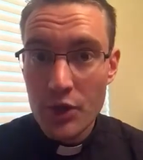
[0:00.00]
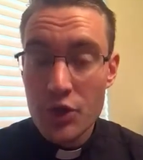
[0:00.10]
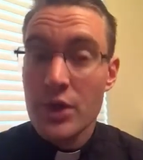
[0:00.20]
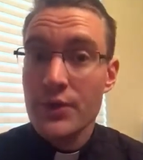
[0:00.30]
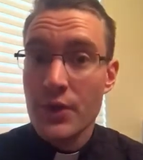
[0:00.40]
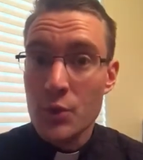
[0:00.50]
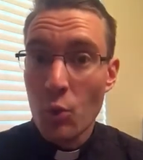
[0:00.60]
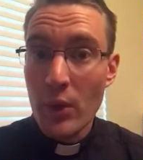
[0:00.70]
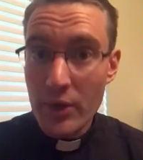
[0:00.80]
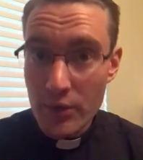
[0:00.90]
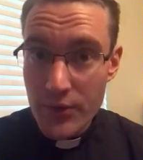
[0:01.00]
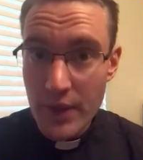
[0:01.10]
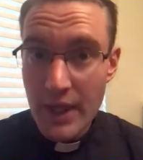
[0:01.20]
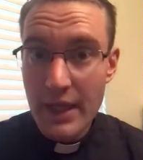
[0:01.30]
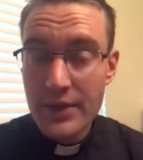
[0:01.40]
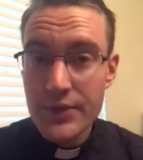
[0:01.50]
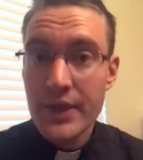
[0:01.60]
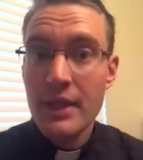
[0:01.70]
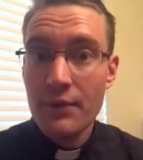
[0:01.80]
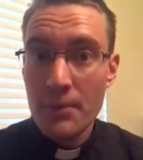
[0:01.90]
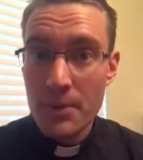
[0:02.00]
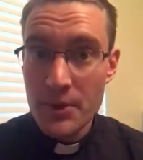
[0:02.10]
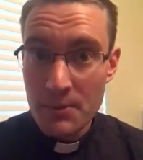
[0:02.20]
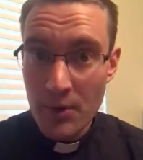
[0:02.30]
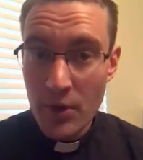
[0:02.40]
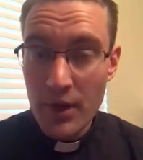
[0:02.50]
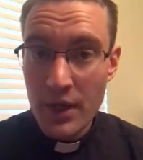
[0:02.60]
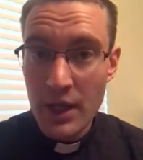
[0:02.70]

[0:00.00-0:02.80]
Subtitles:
Jesus willed to give up his spirit